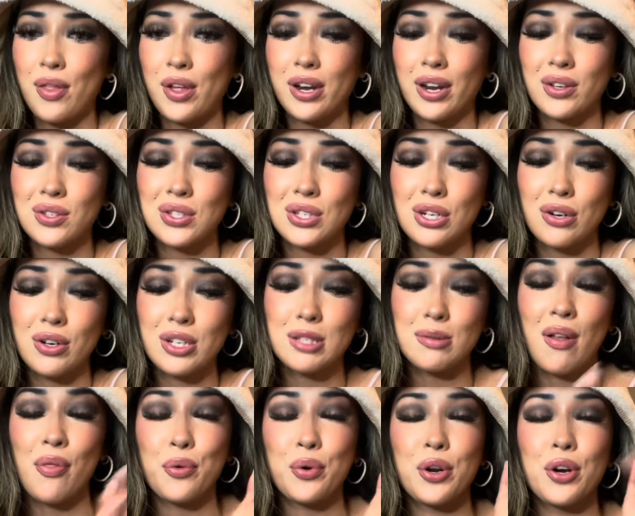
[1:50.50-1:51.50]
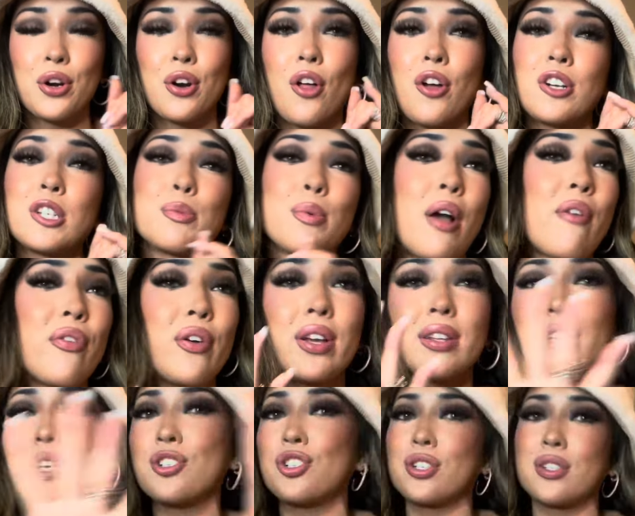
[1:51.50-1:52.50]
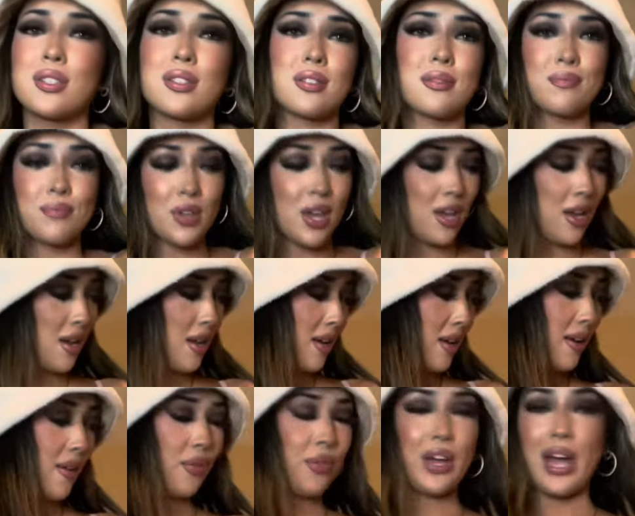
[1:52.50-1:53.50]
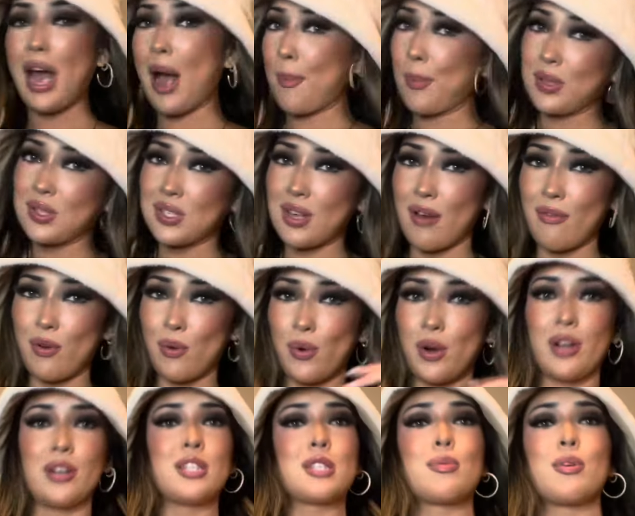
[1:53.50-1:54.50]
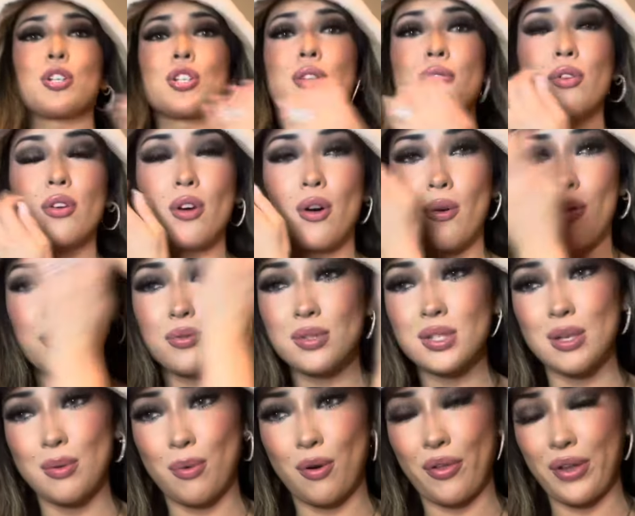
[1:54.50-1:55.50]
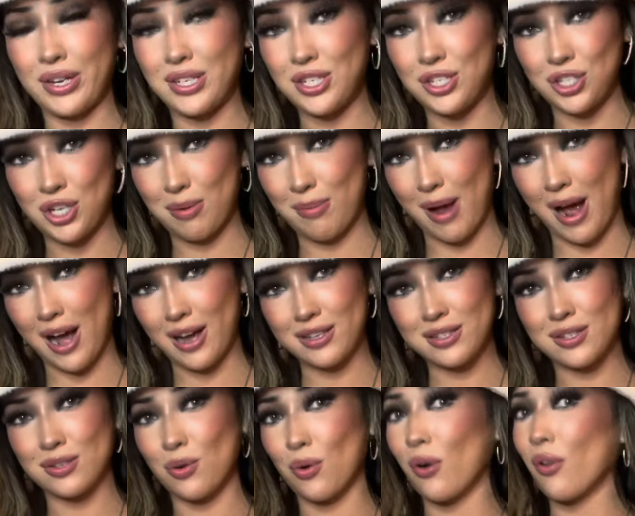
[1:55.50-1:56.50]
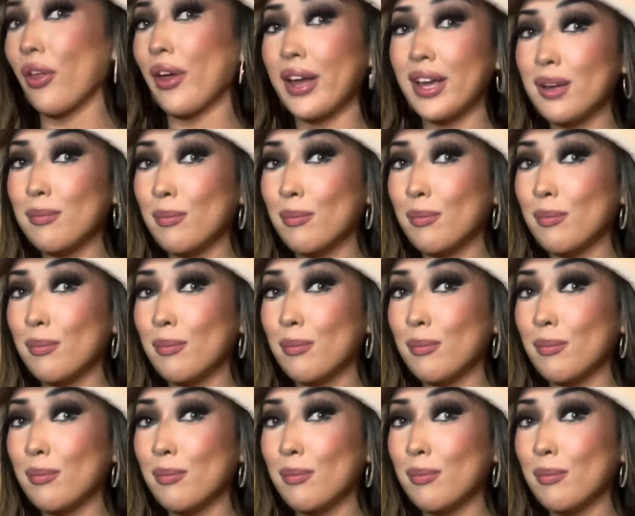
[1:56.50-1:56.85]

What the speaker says: then next thing you know, I spent $300. But I feel like that's just, that happens to everyone, especially if you go somewhere like TJ Maxx or like